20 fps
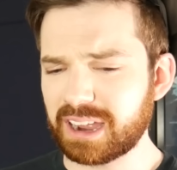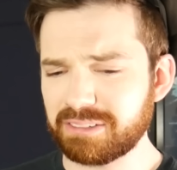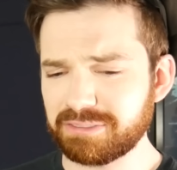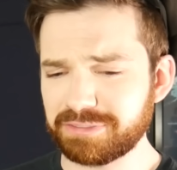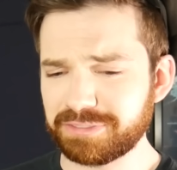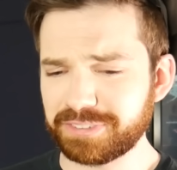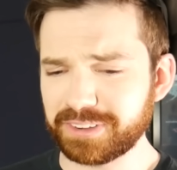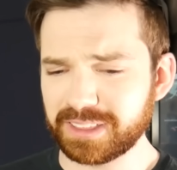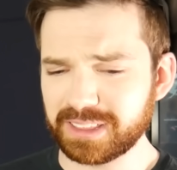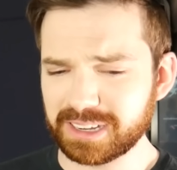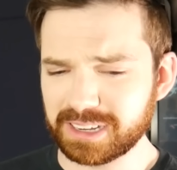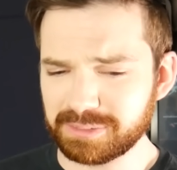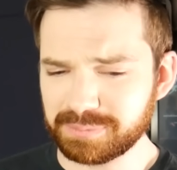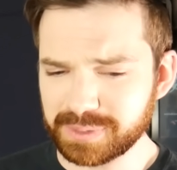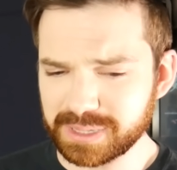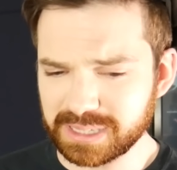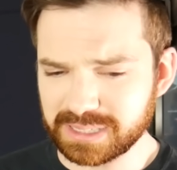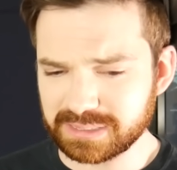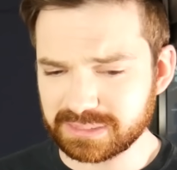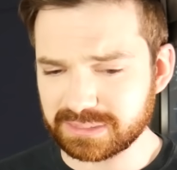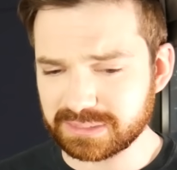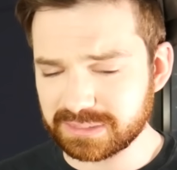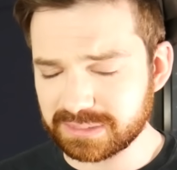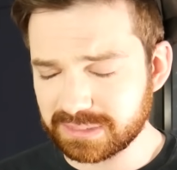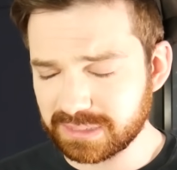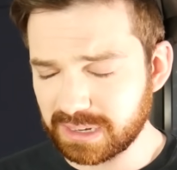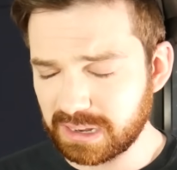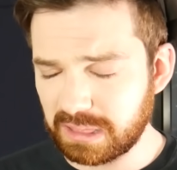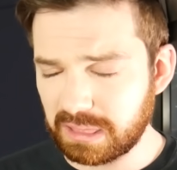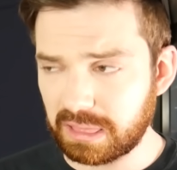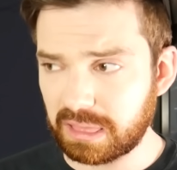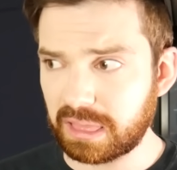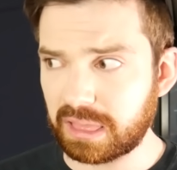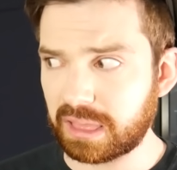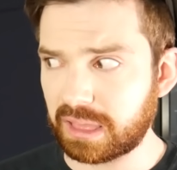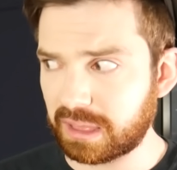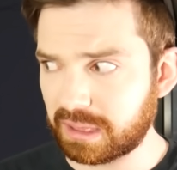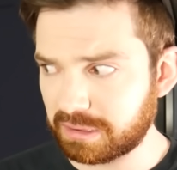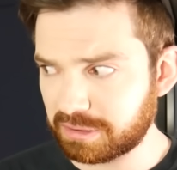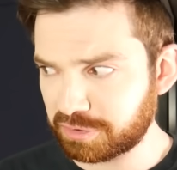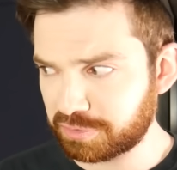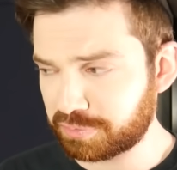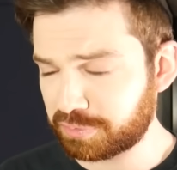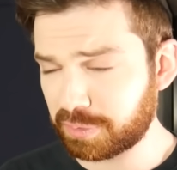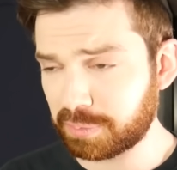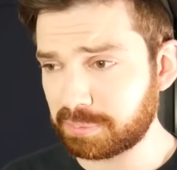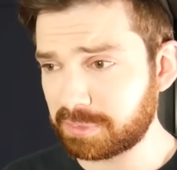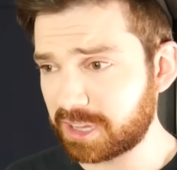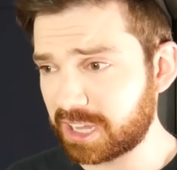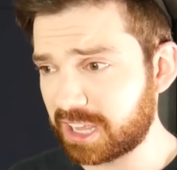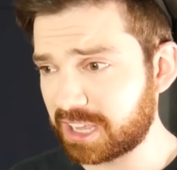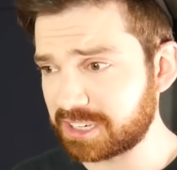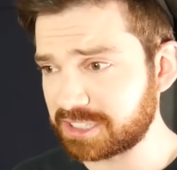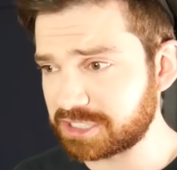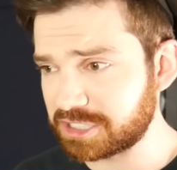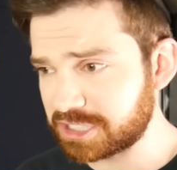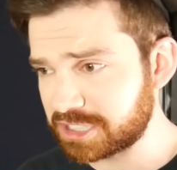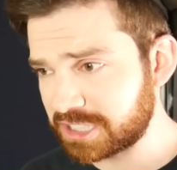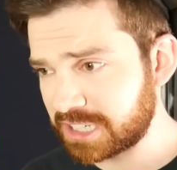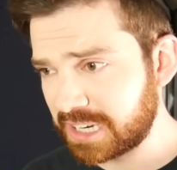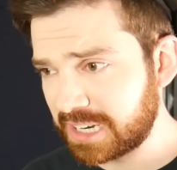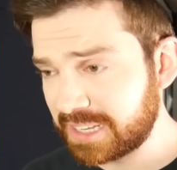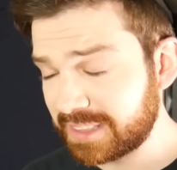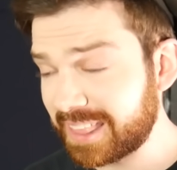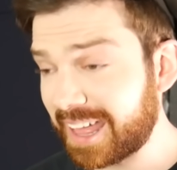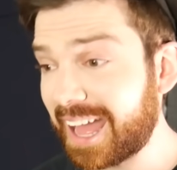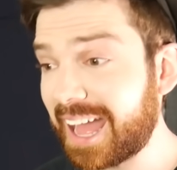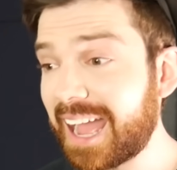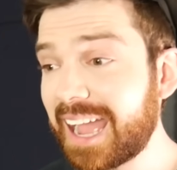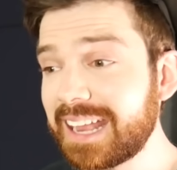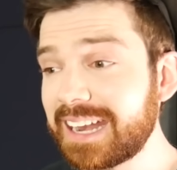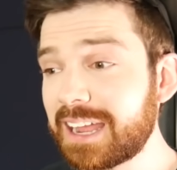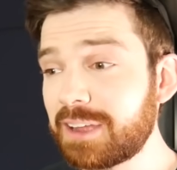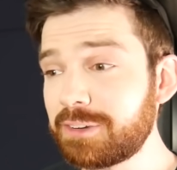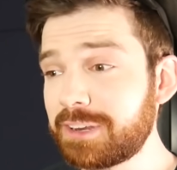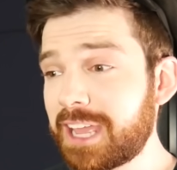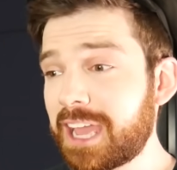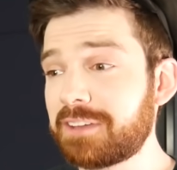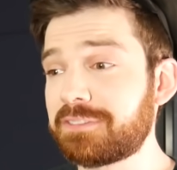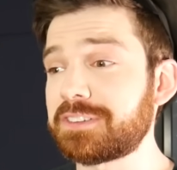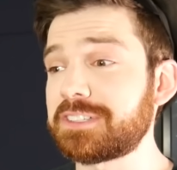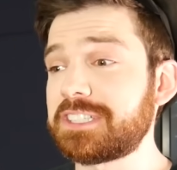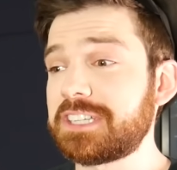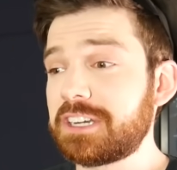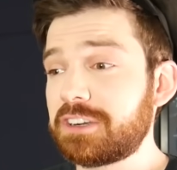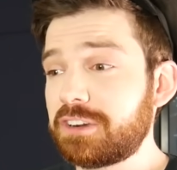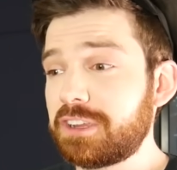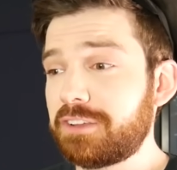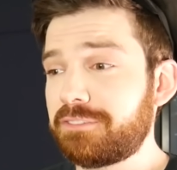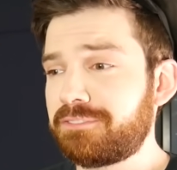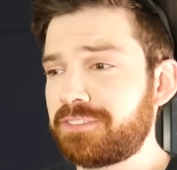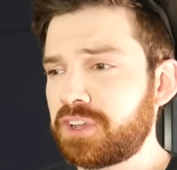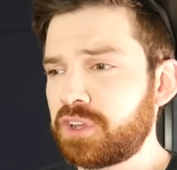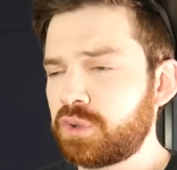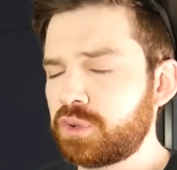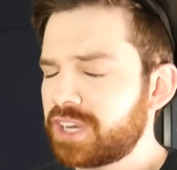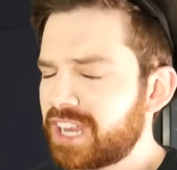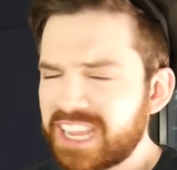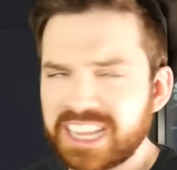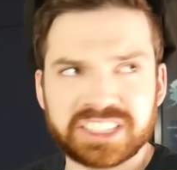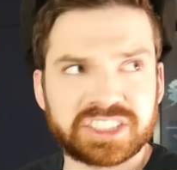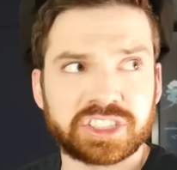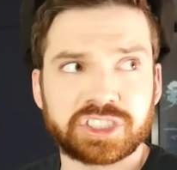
I'm feeling a bit ugh from lunch. The hideout cafeteria food is